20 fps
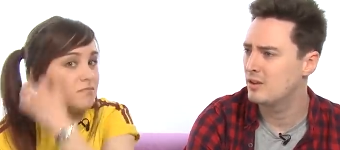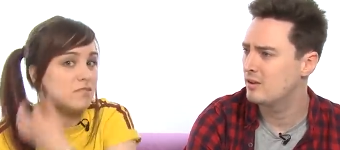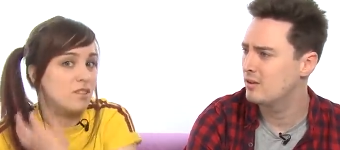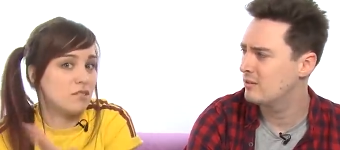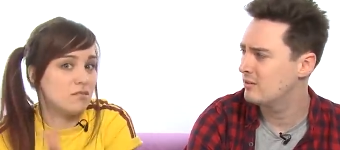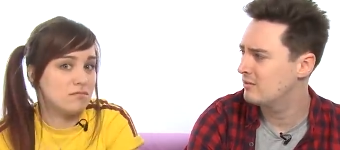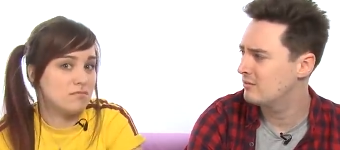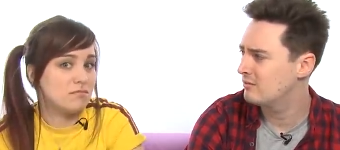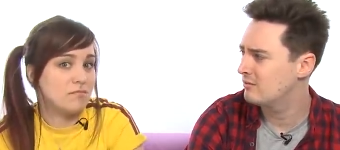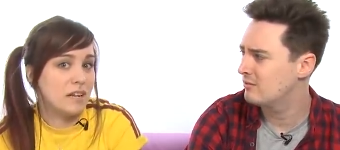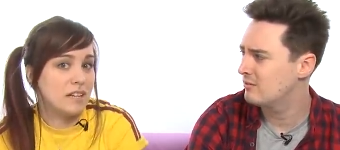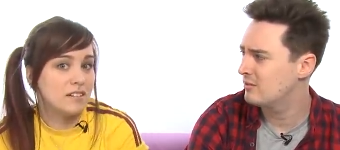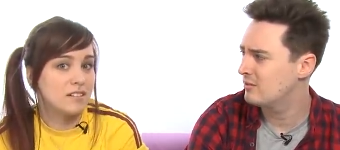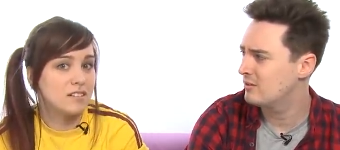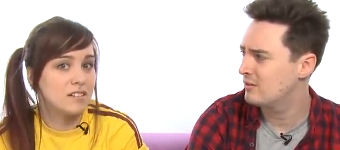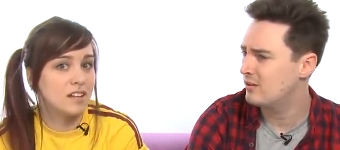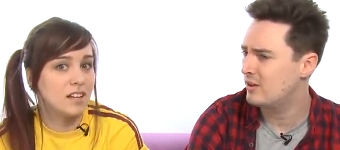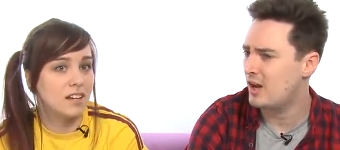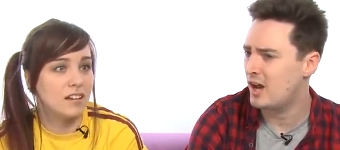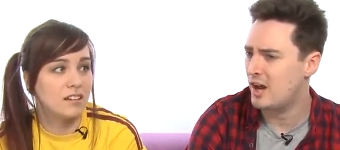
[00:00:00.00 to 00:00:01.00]
Speaker 1: don't
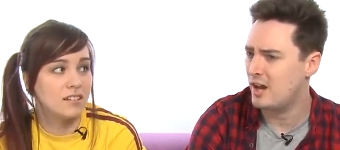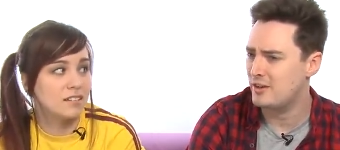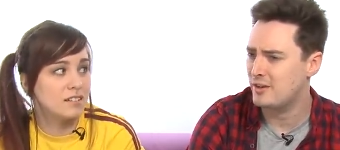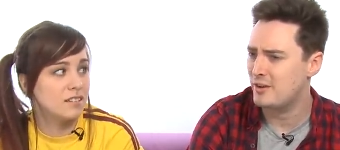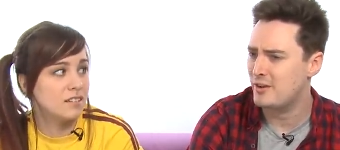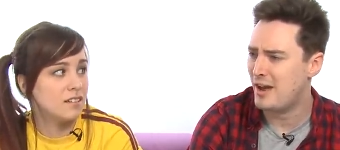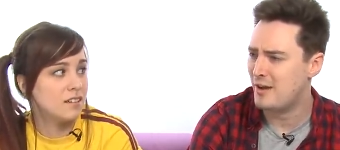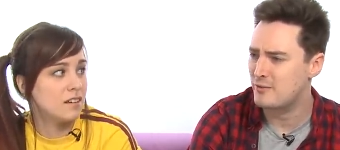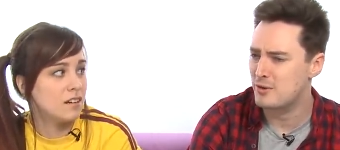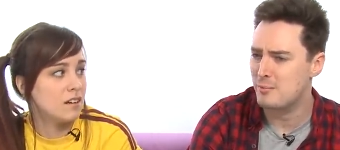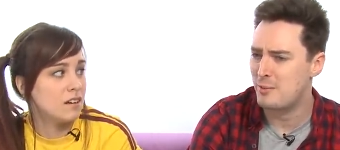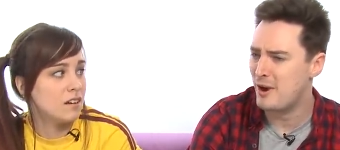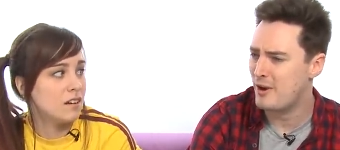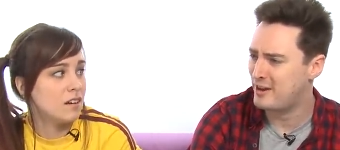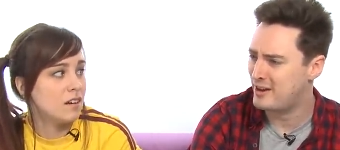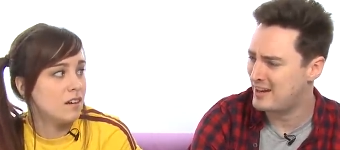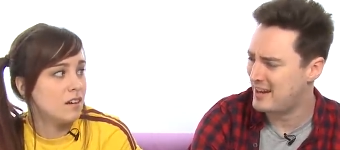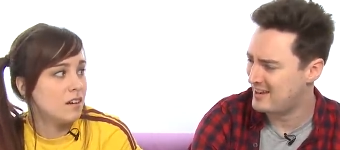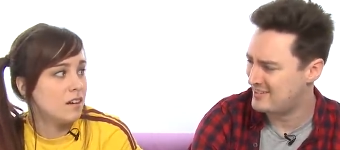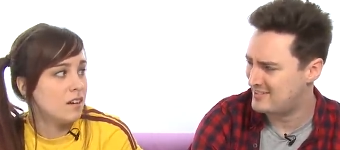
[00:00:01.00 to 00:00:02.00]
mention it.
Speaker 2: I don't have an
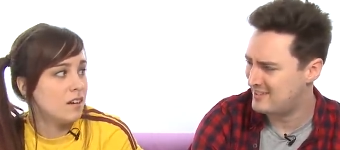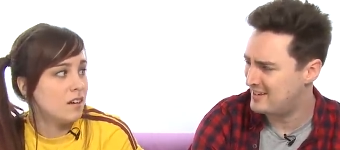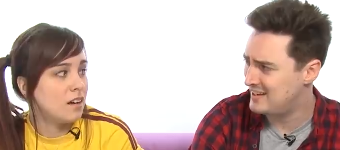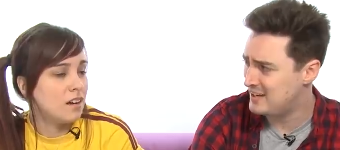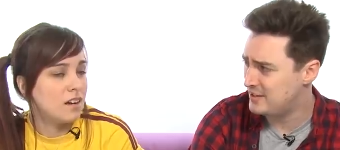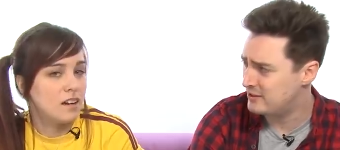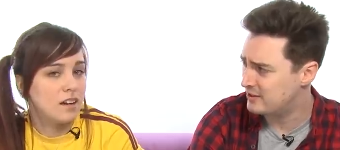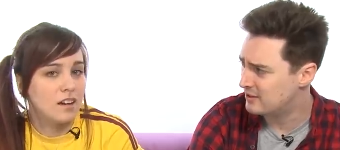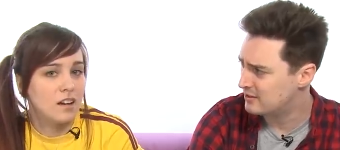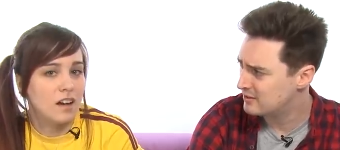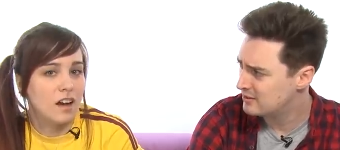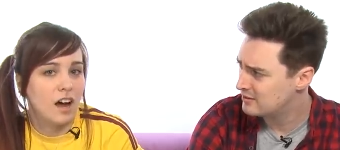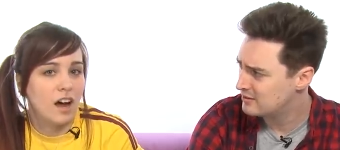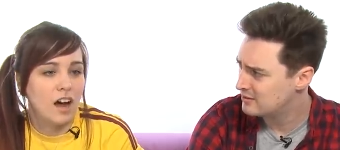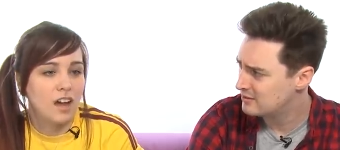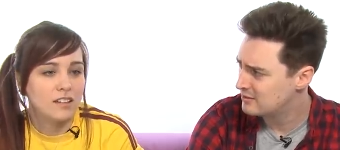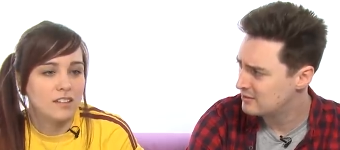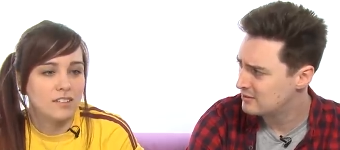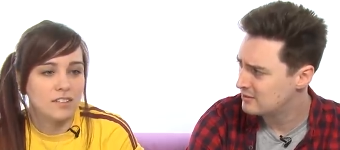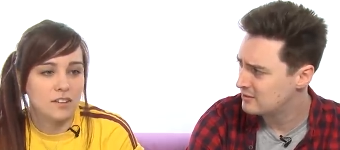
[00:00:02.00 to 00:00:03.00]
American accent either.
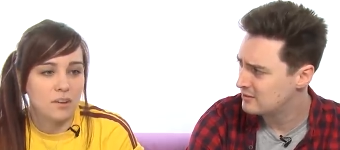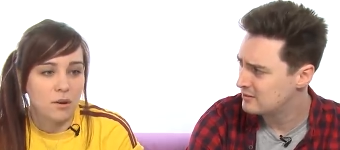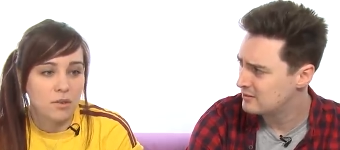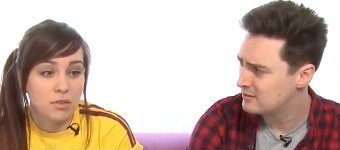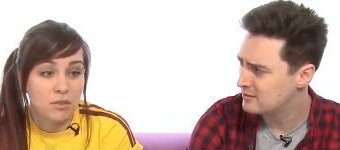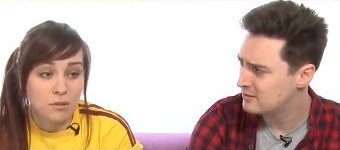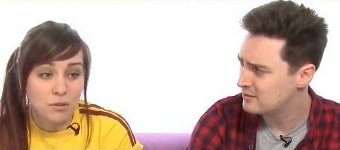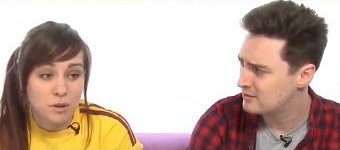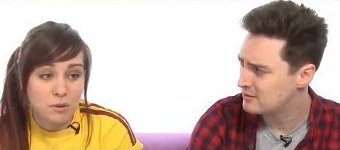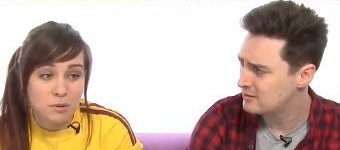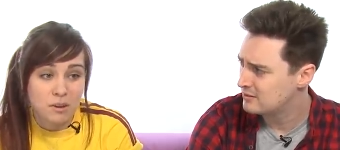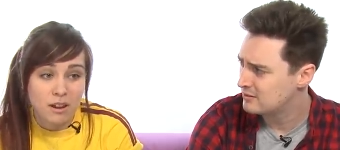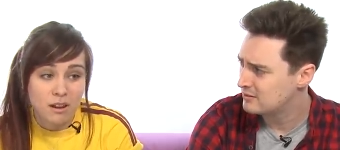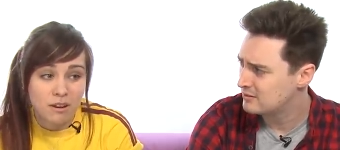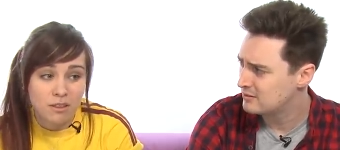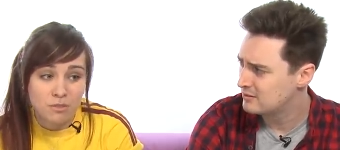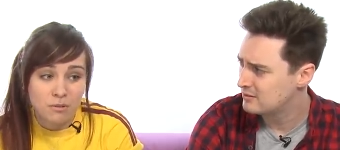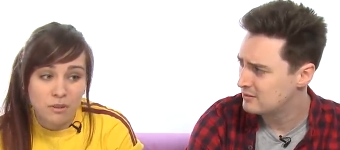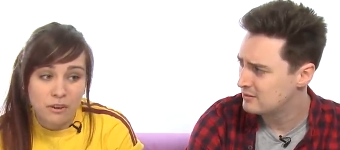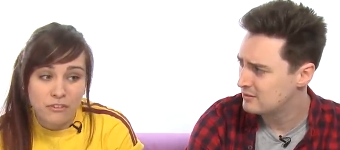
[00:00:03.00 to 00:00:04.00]
I,
Speaker 1: I thought you were
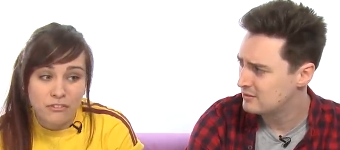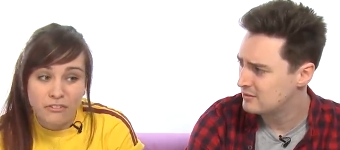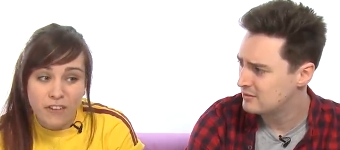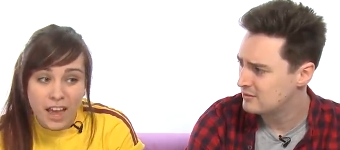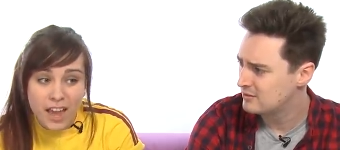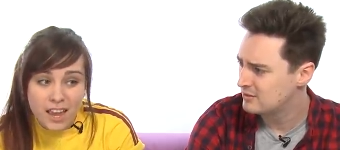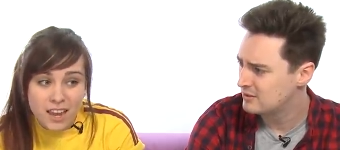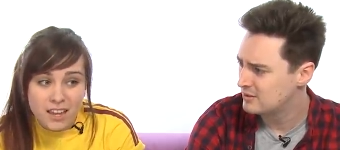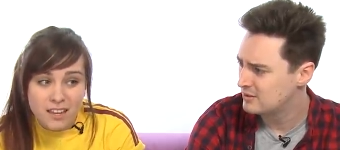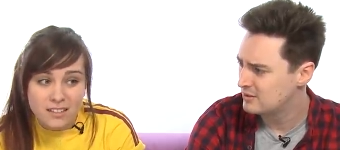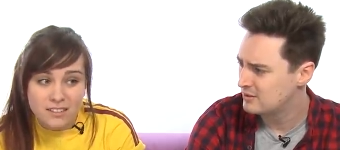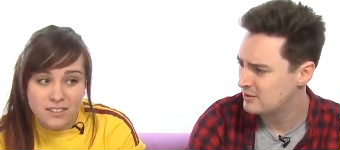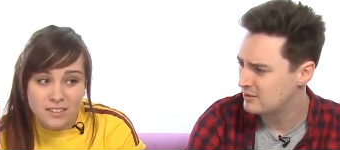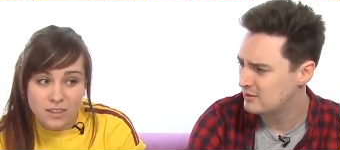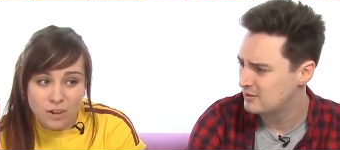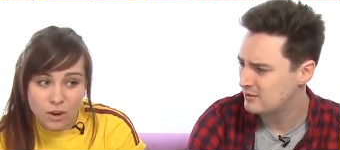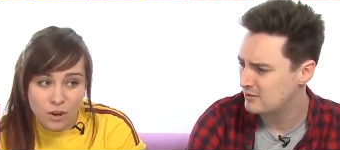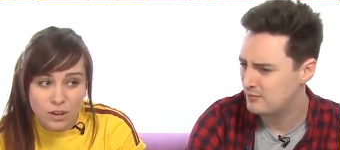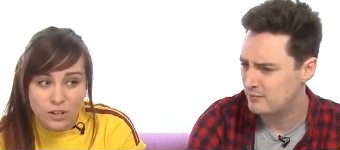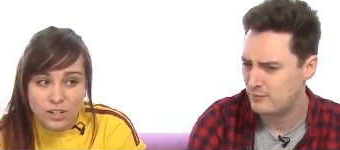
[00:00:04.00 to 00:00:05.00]
going through a phase.
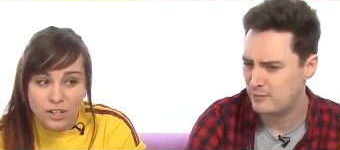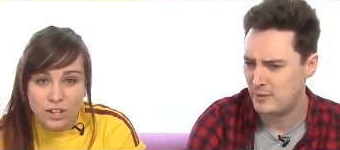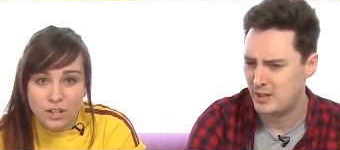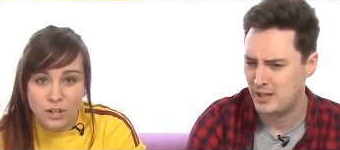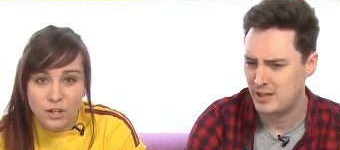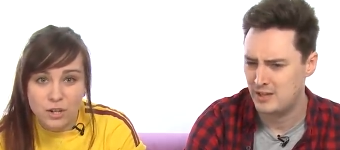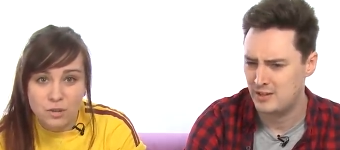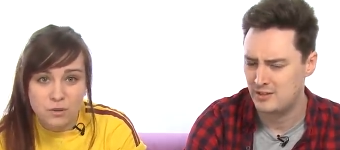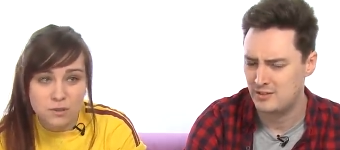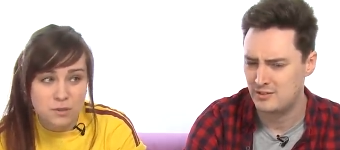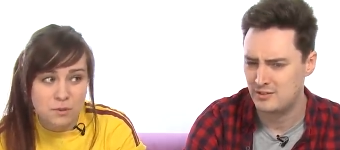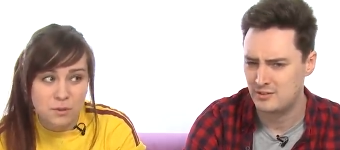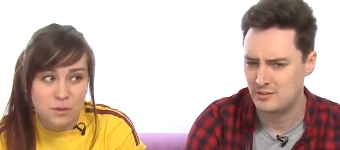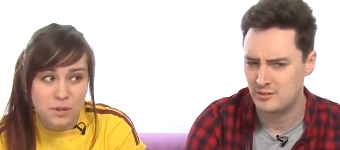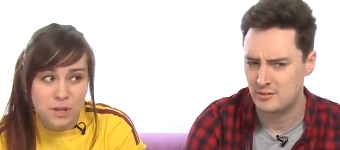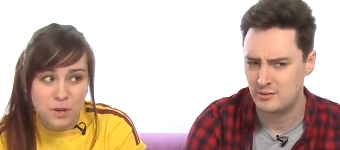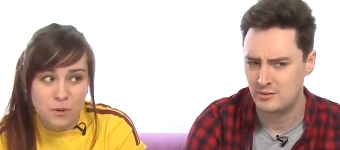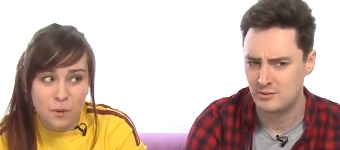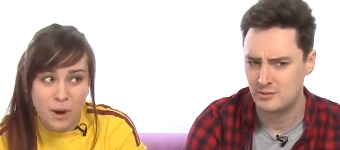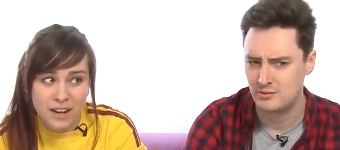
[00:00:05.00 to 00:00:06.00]
God, Luke, what's with all
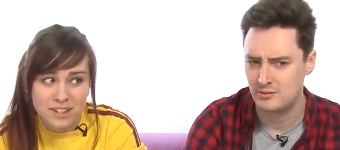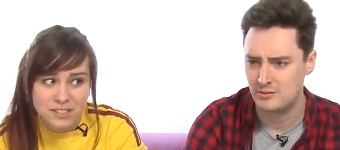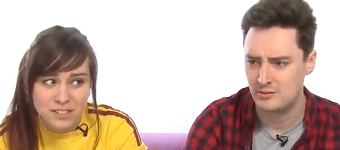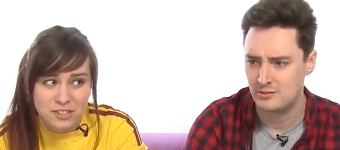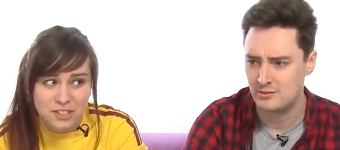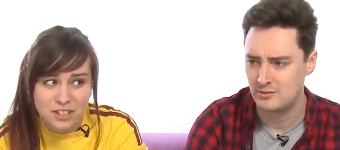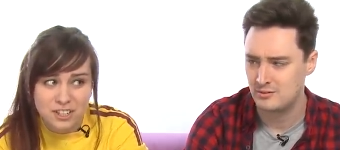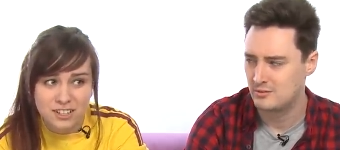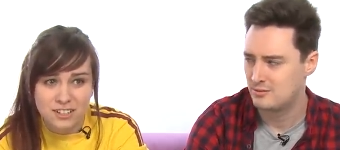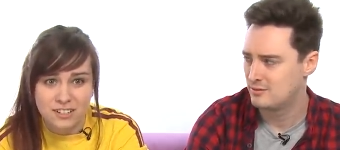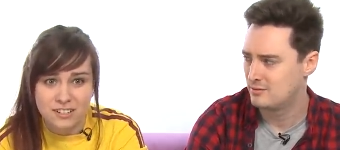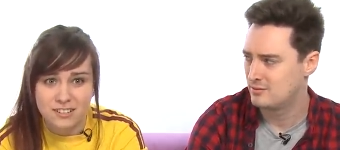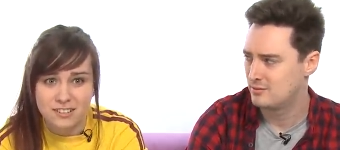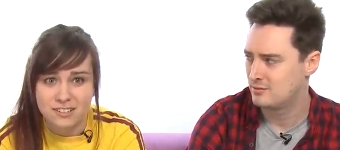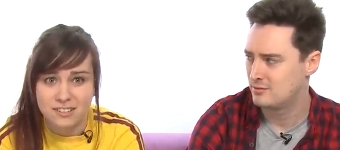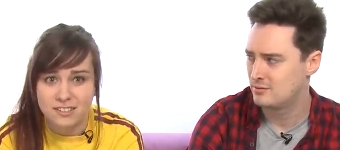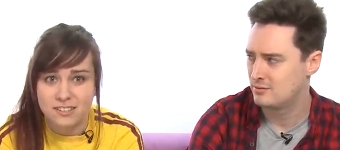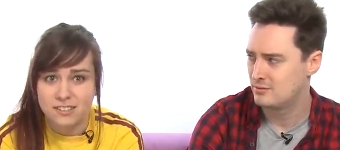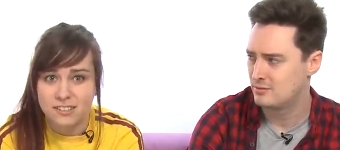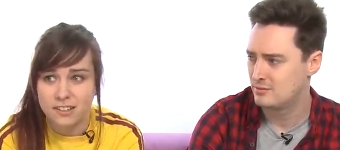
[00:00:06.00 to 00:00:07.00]
the
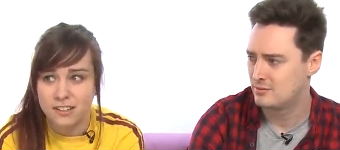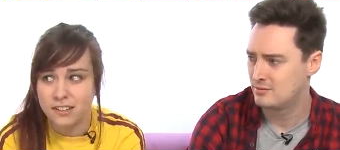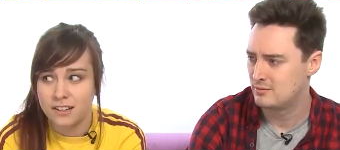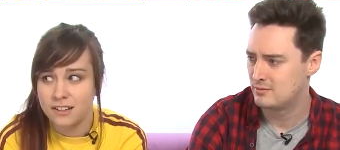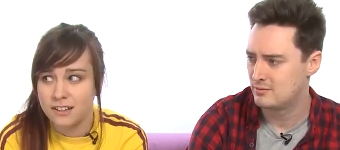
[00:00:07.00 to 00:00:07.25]
questions?